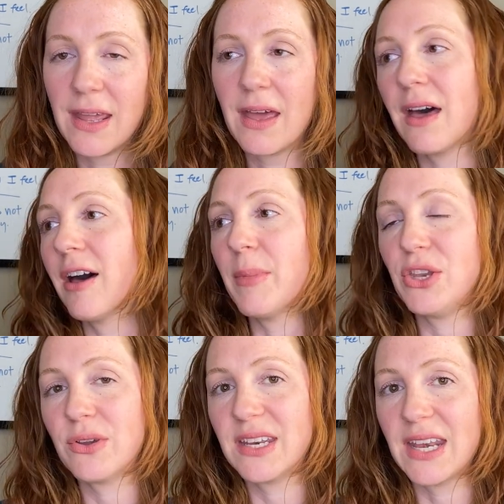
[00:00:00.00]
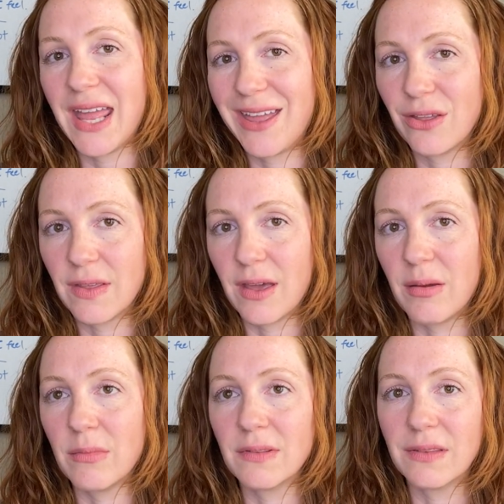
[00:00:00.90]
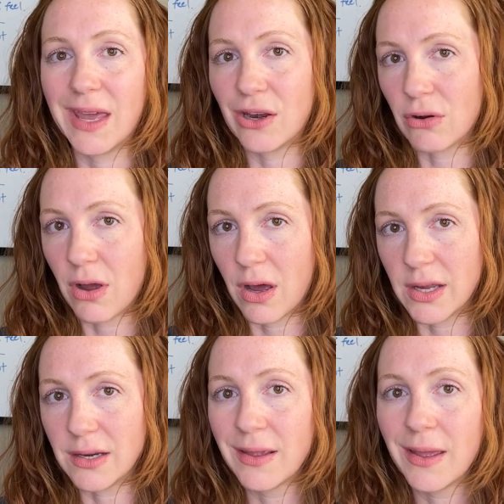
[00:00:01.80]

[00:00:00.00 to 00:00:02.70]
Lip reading: and you can inhale them later on.